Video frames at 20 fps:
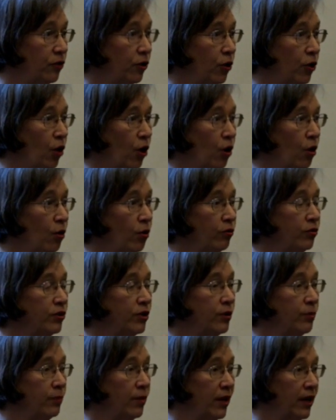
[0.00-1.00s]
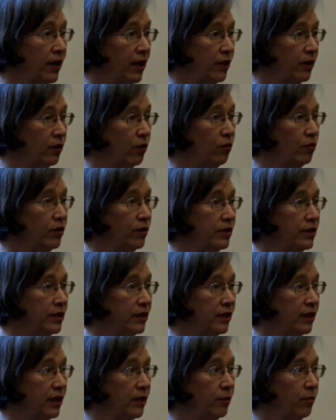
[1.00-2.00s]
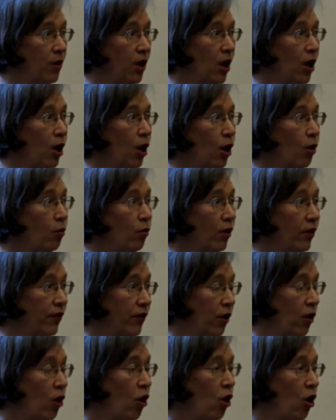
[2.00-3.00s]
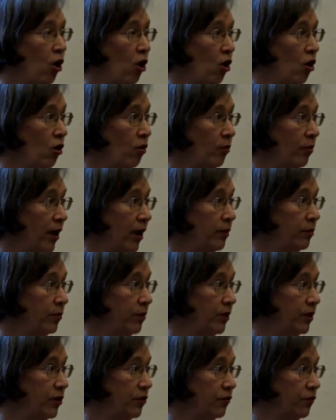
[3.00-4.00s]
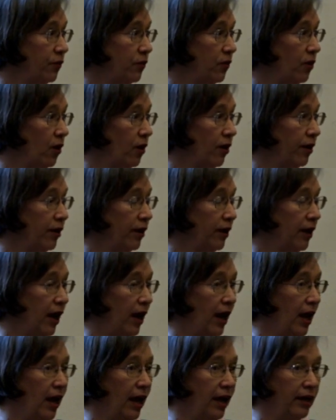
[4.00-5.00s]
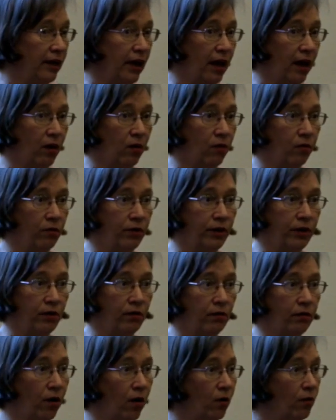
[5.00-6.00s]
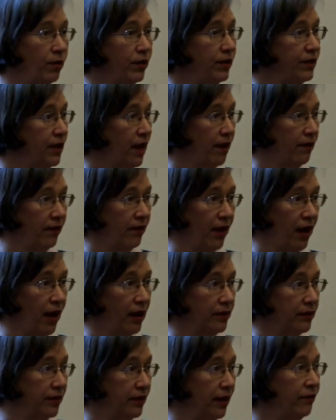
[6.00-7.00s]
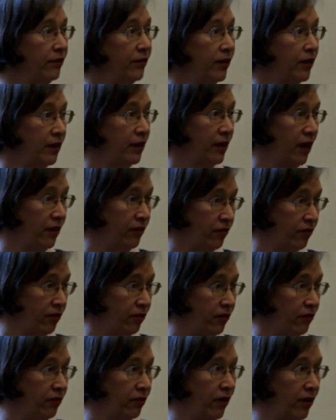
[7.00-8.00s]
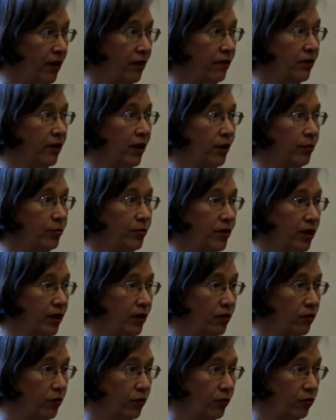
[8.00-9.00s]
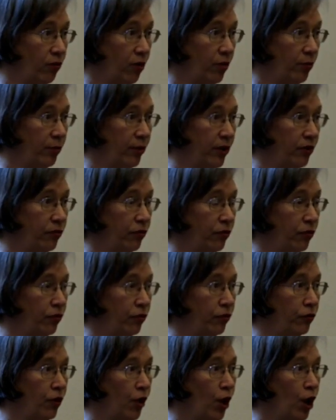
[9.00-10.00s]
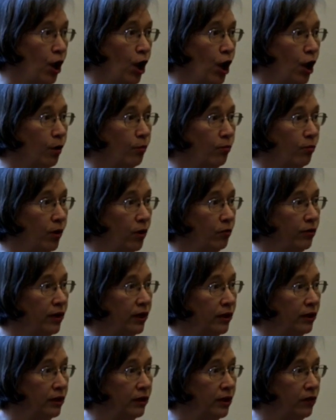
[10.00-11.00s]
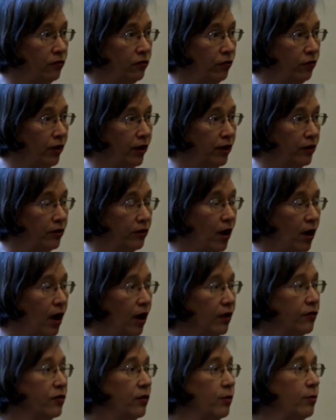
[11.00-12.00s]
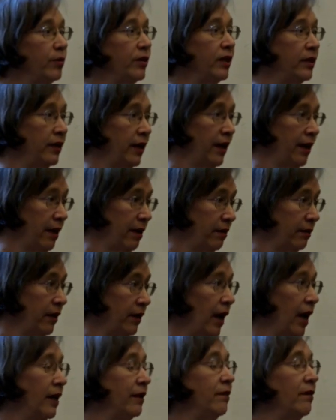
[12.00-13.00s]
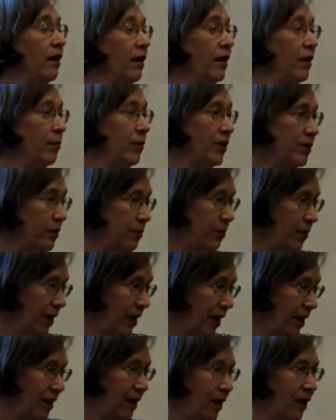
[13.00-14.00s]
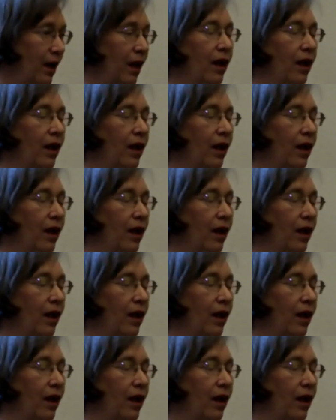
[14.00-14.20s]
to go to bed, go to sleep with a calm and peaceful heart. Now, we don't always have that because I have teenagers and I have adopted kids with trauma issues, but we at least try to talk somebody down and tuck them into bed.